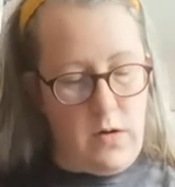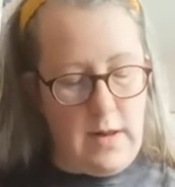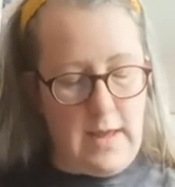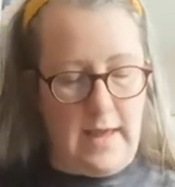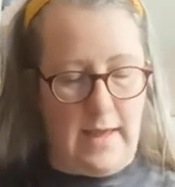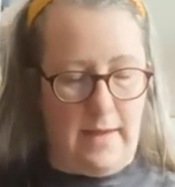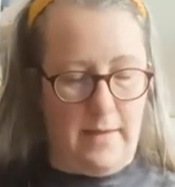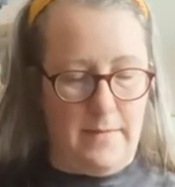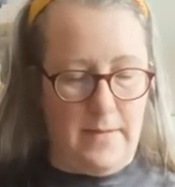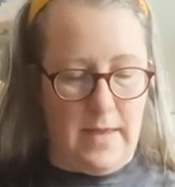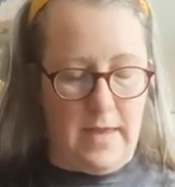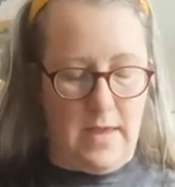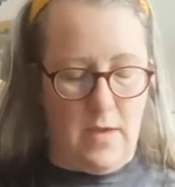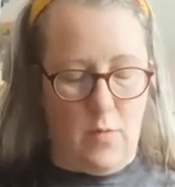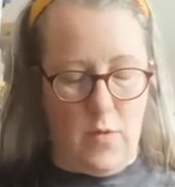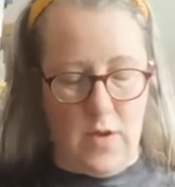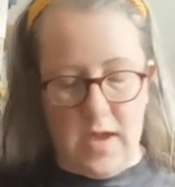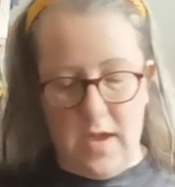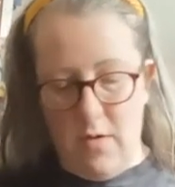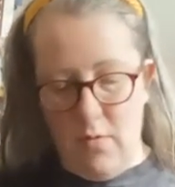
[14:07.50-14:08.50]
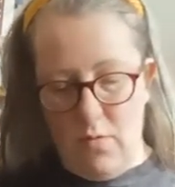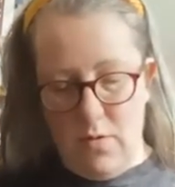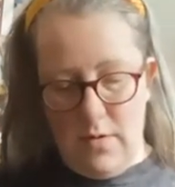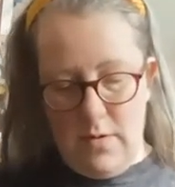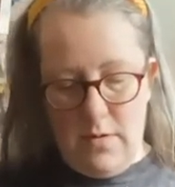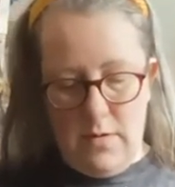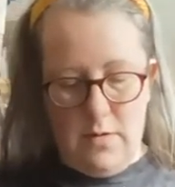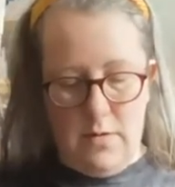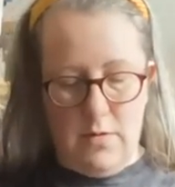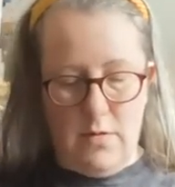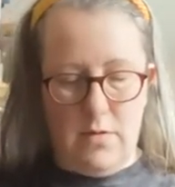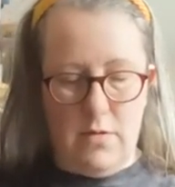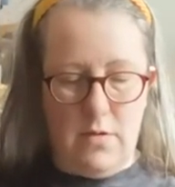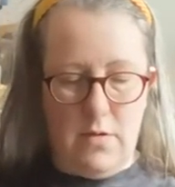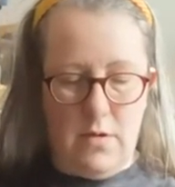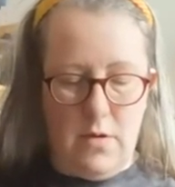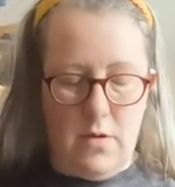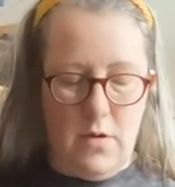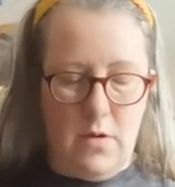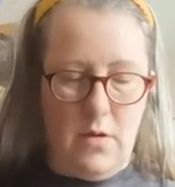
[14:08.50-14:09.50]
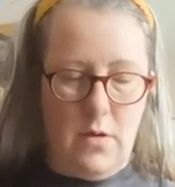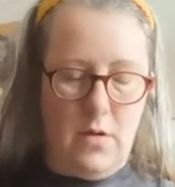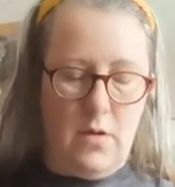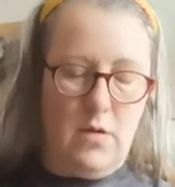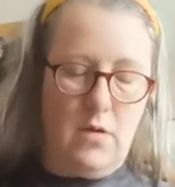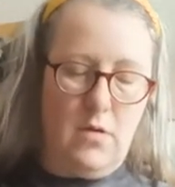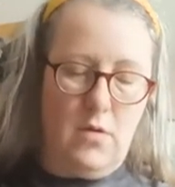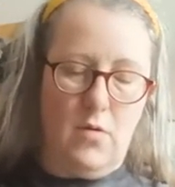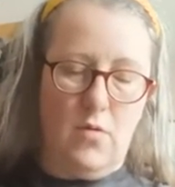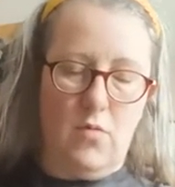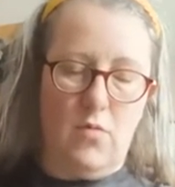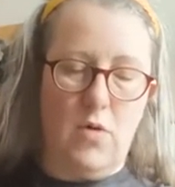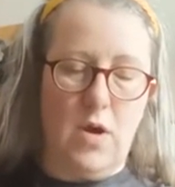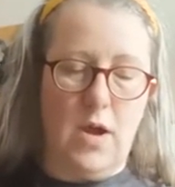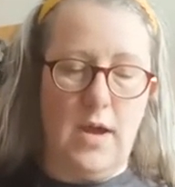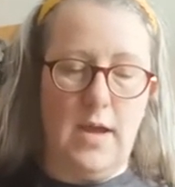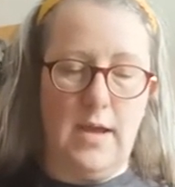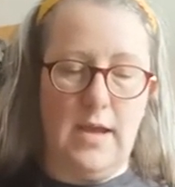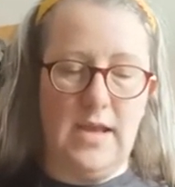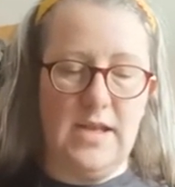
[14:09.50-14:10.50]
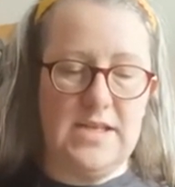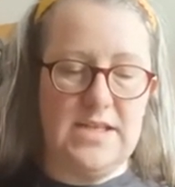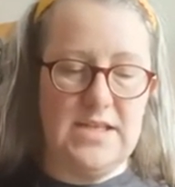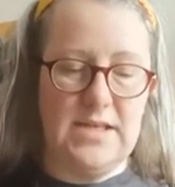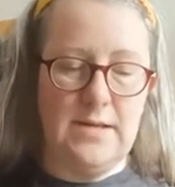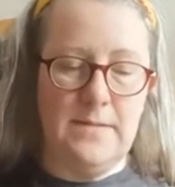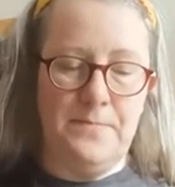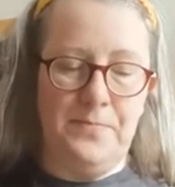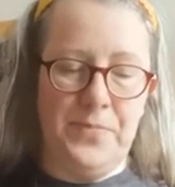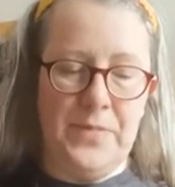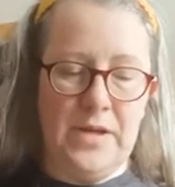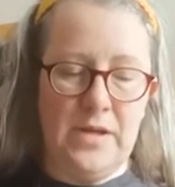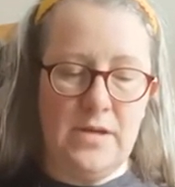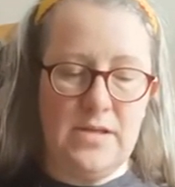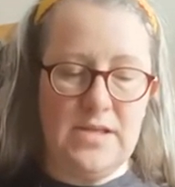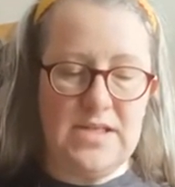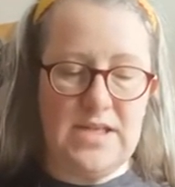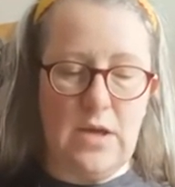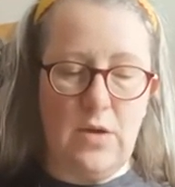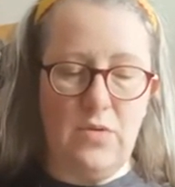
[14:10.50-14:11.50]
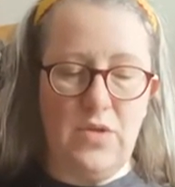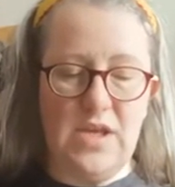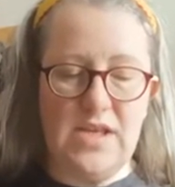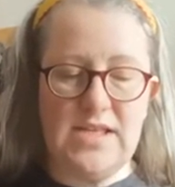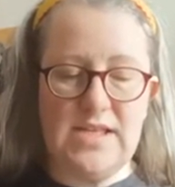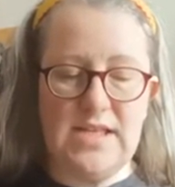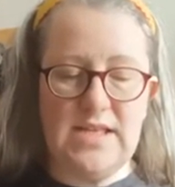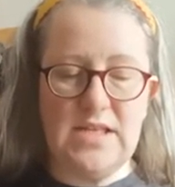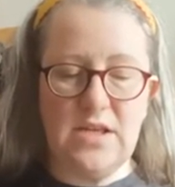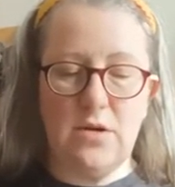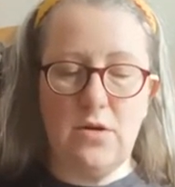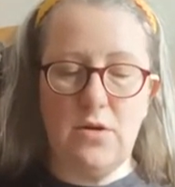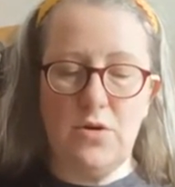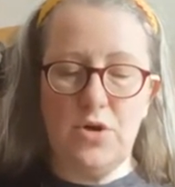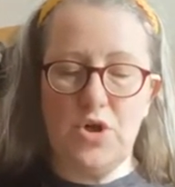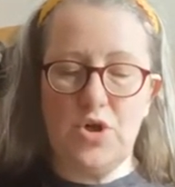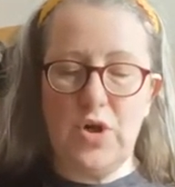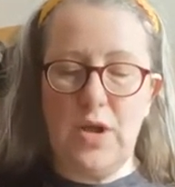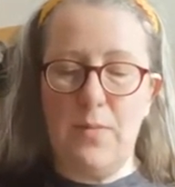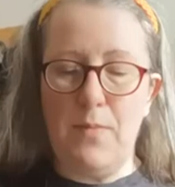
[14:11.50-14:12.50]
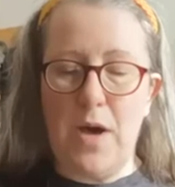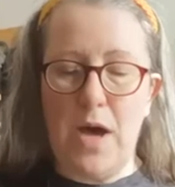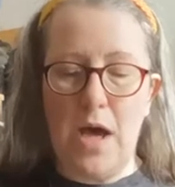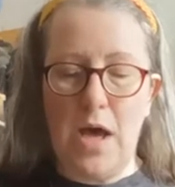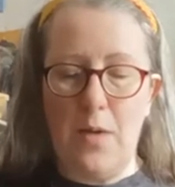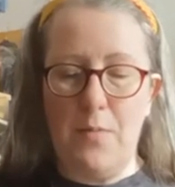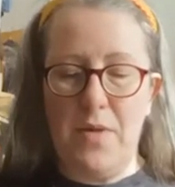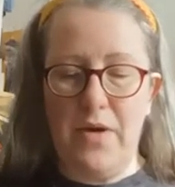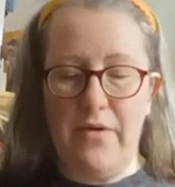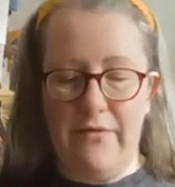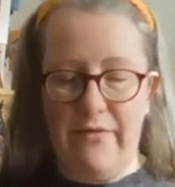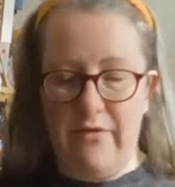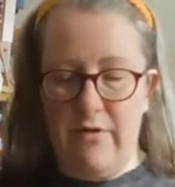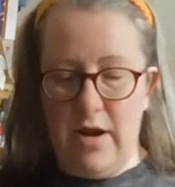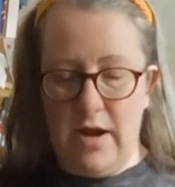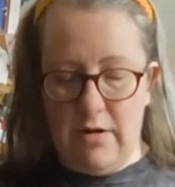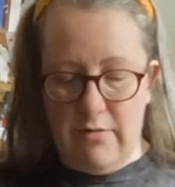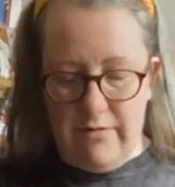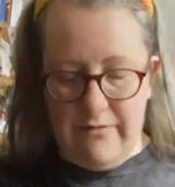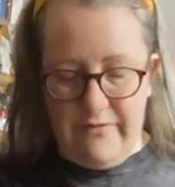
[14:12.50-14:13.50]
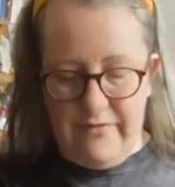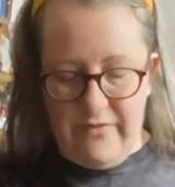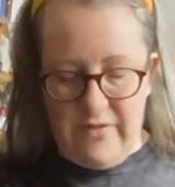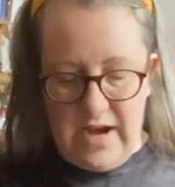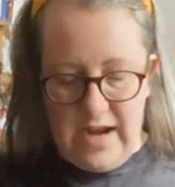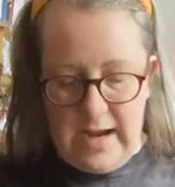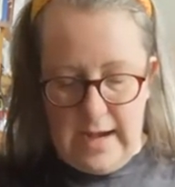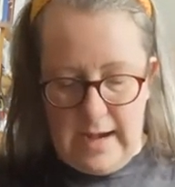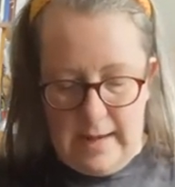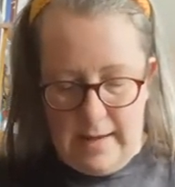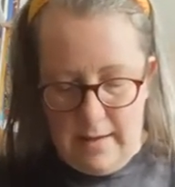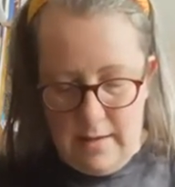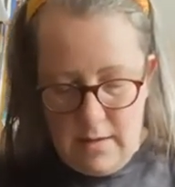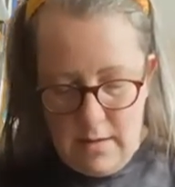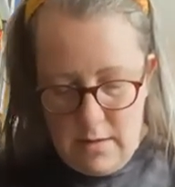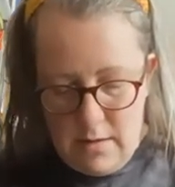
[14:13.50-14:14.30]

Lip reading: Ah, here we go. Right, so this is Country Marm Fragrant Vanilla.